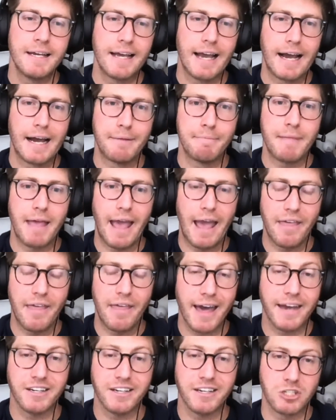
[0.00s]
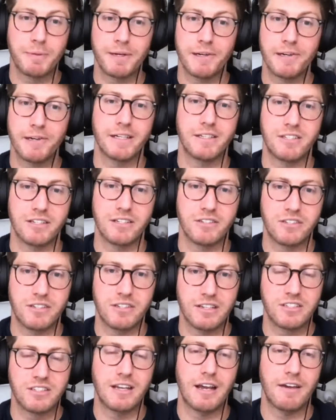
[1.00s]
And that experience
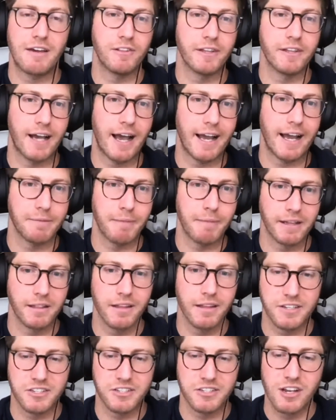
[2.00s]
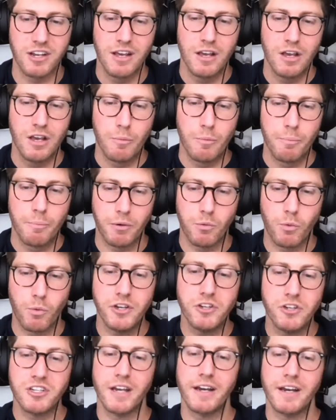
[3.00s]
is definitely high on my list. But
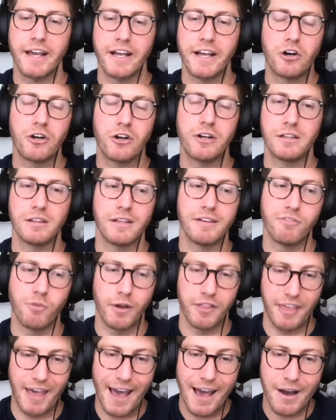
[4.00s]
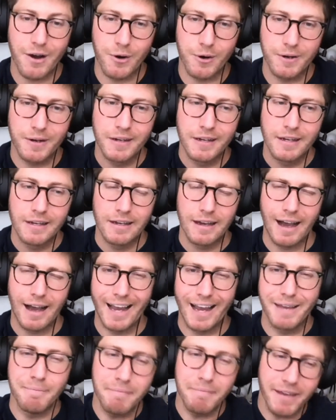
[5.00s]
when you said I couldn't live without,
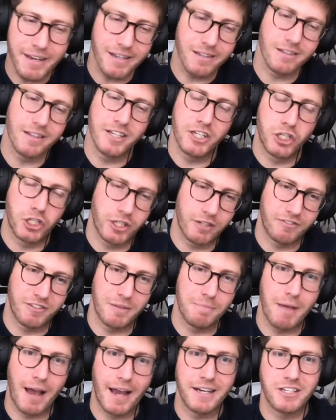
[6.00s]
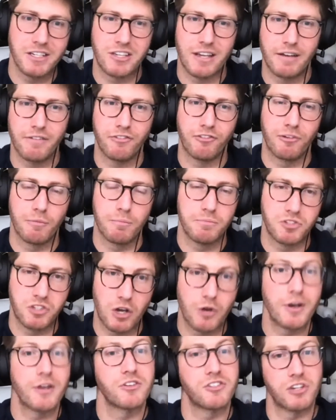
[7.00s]
I immediately shifted mindset from
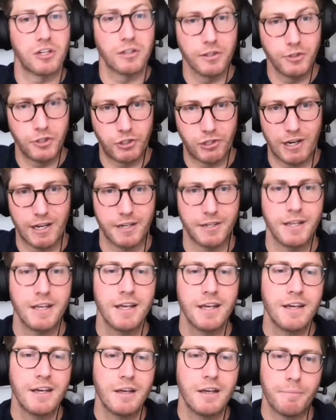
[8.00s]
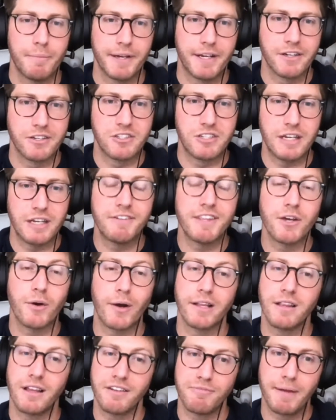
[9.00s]
Sonos to Lutron. Because even though I
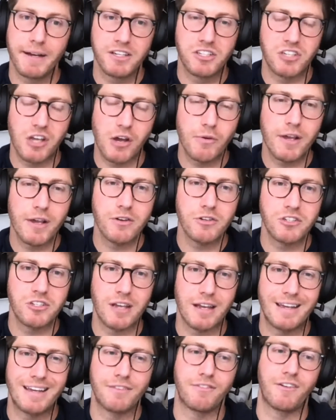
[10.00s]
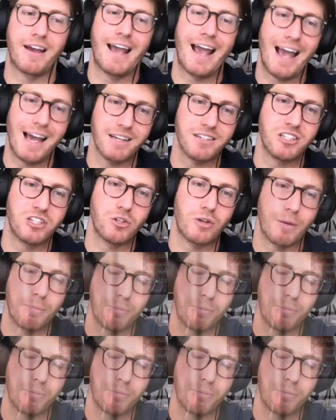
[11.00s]
love my Sonos, if I had to, I